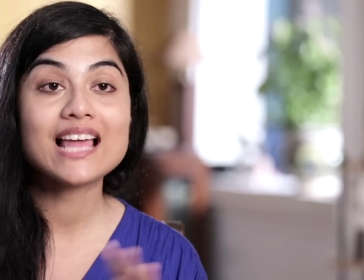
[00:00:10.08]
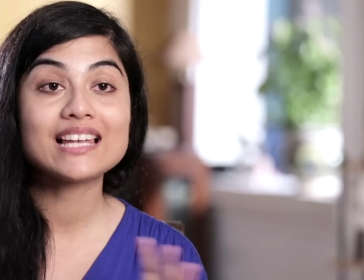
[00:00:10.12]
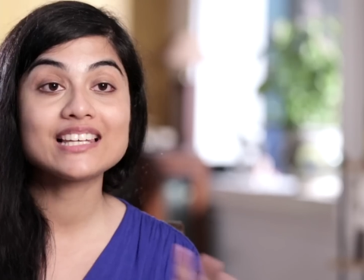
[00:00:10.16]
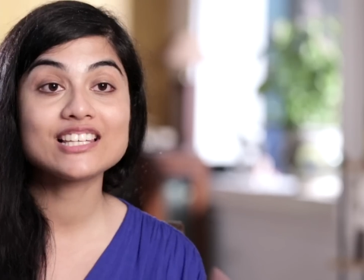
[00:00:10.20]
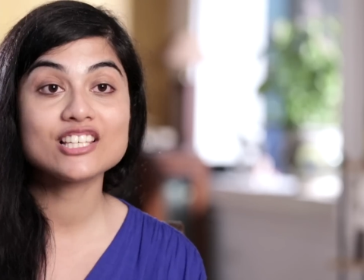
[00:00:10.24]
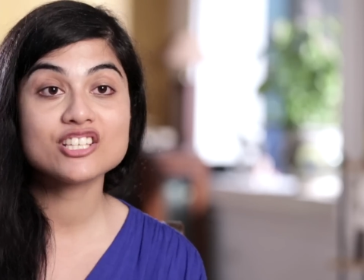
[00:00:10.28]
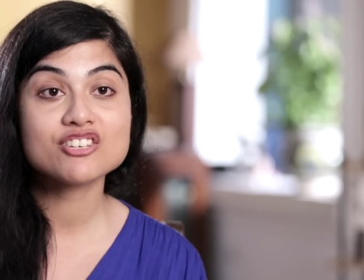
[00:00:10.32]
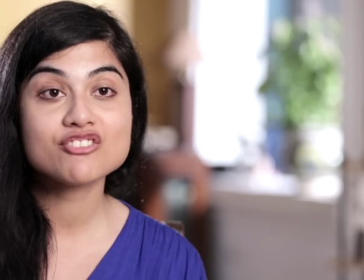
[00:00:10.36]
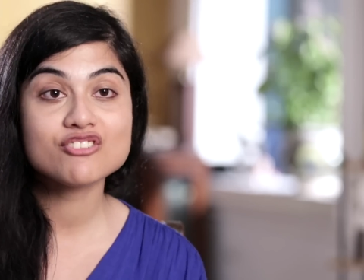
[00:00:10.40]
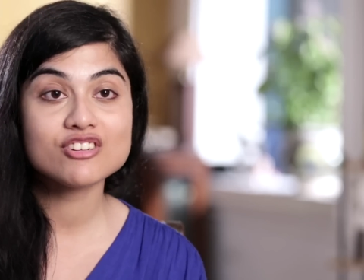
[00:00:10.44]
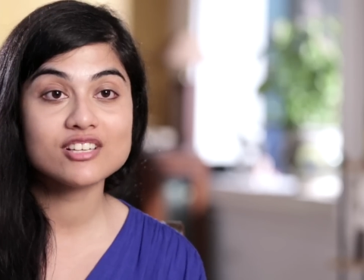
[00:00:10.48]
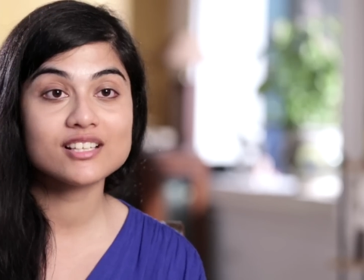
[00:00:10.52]
I
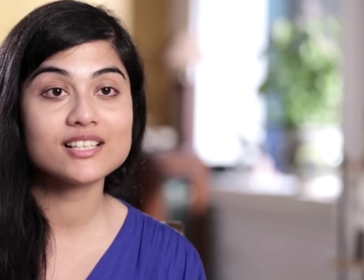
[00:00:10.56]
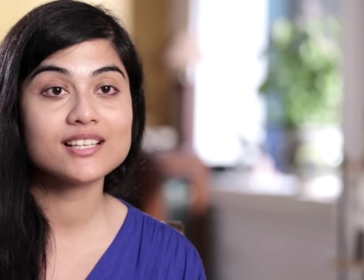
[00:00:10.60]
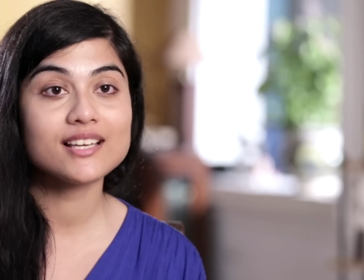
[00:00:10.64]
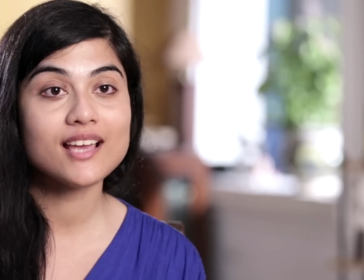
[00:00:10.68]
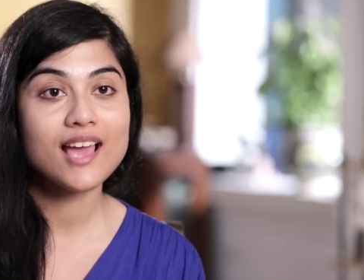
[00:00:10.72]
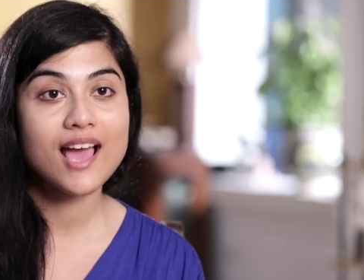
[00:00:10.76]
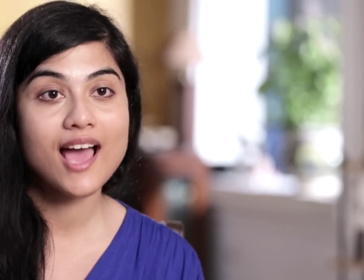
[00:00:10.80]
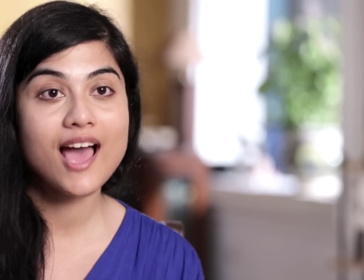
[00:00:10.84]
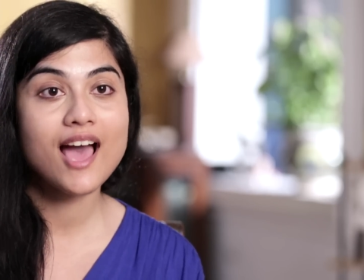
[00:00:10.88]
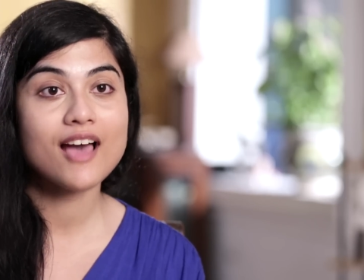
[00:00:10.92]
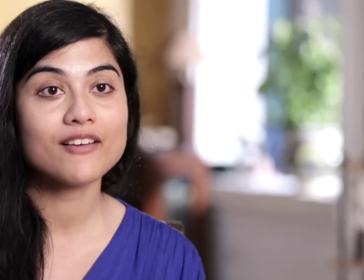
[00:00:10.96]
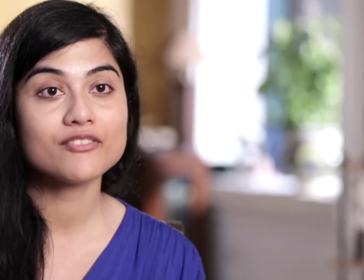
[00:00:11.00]

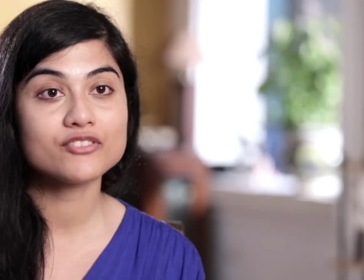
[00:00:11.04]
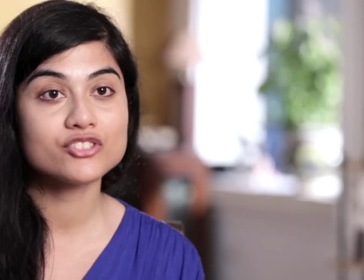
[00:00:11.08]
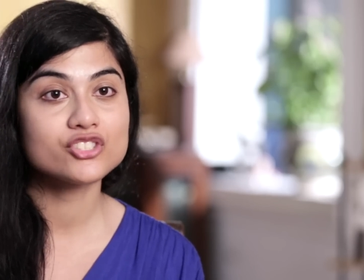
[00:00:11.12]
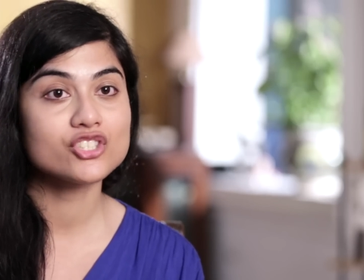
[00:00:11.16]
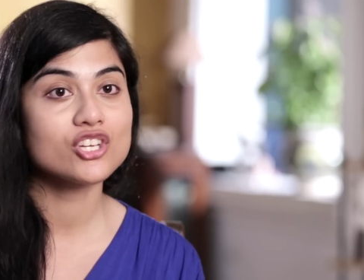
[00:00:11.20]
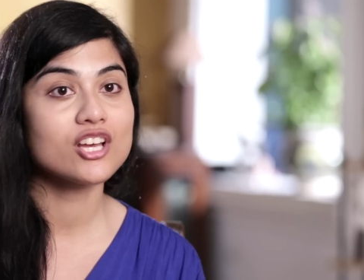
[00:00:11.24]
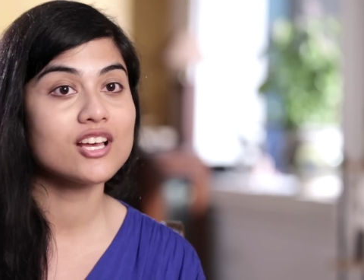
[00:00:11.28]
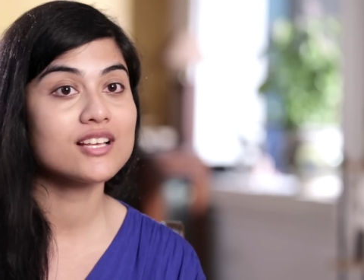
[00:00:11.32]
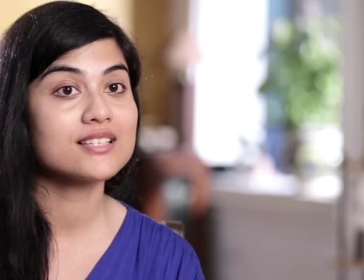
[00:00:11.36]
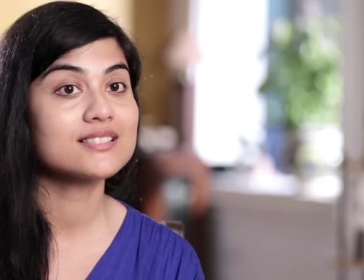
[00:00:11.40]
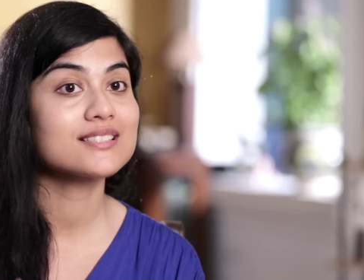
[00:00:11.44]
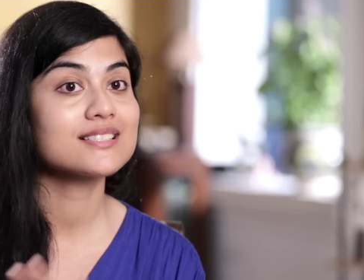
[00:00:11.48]
literally have
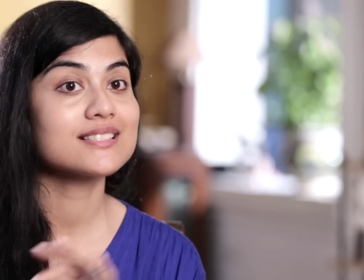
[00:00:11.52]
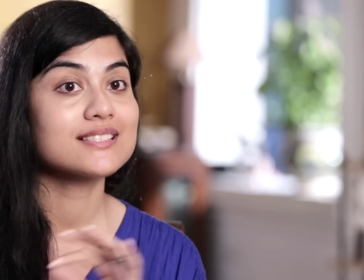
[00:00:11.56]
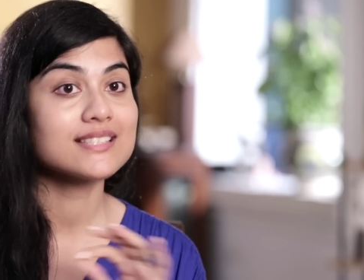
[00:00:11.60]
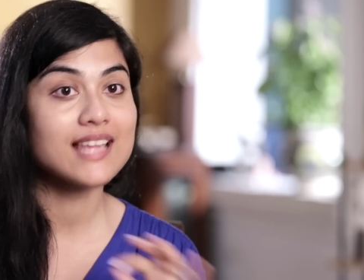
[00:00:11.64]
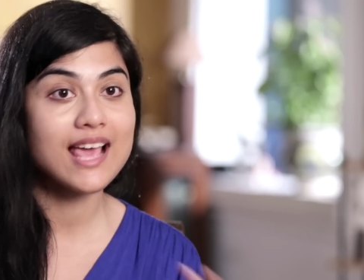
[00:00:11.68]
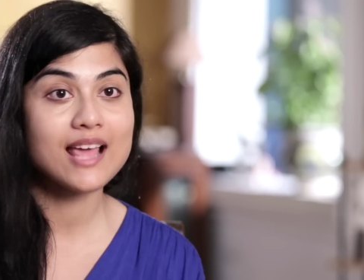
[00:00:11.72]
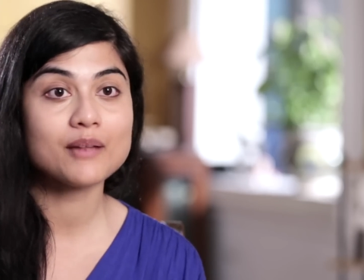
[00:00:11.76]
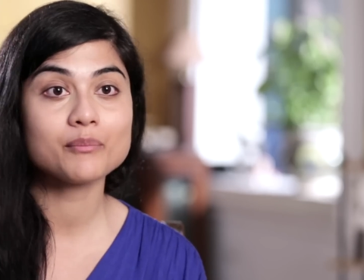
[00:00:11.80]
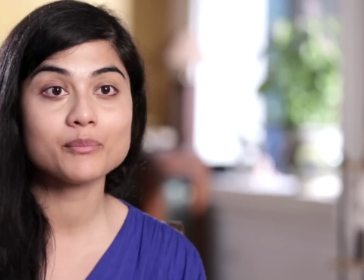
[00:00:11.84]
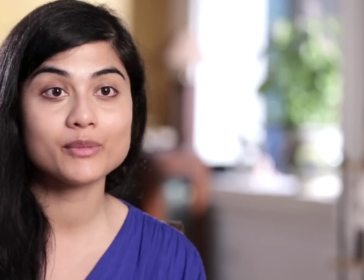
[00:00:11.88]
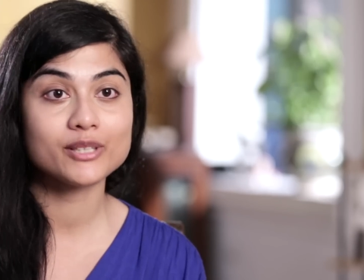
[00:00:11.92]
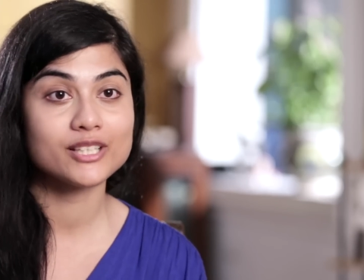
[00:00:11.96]
just
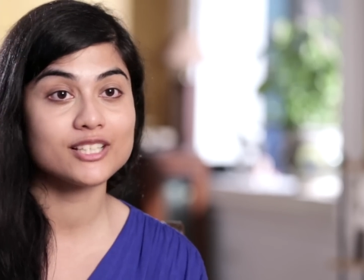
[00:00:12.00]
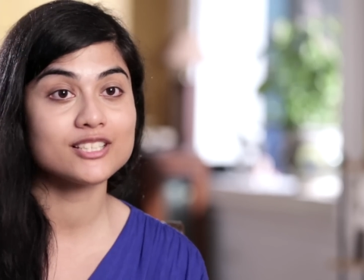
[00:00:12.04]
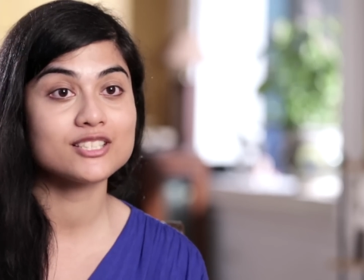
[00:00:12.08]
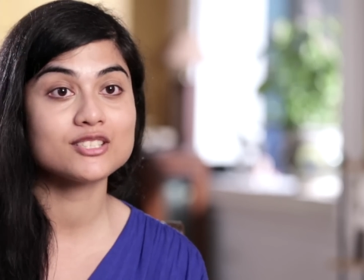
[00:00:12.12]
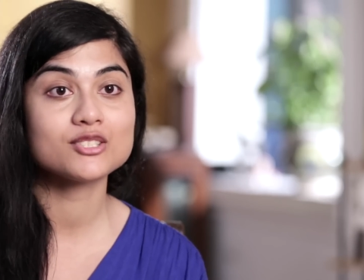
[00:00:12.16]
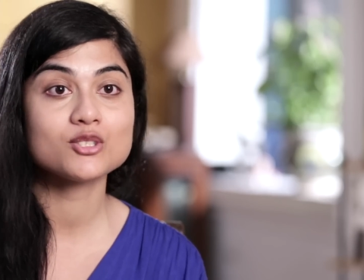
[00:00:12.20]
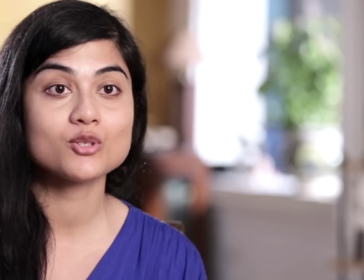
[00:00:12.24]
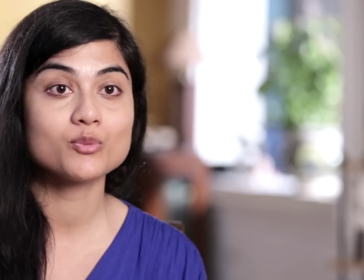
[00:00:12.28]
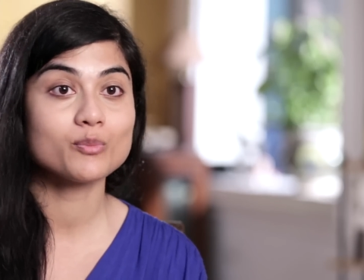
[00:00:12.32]
10 minutes